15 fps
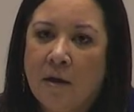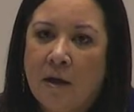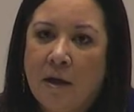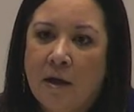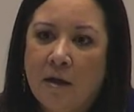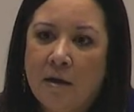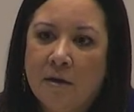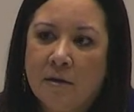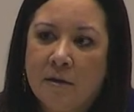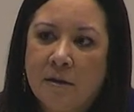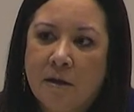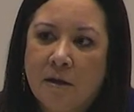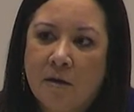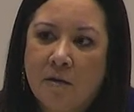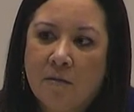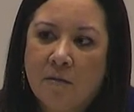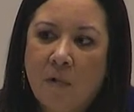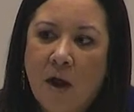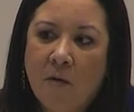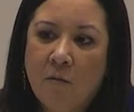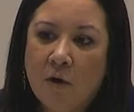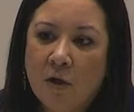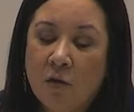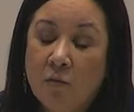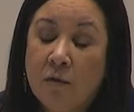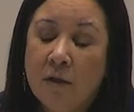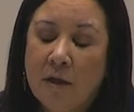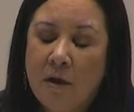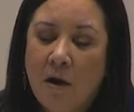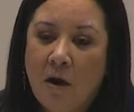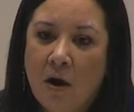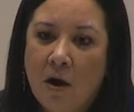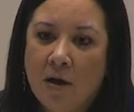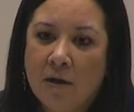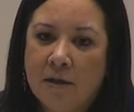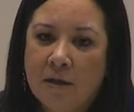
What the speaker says: And I worked really hard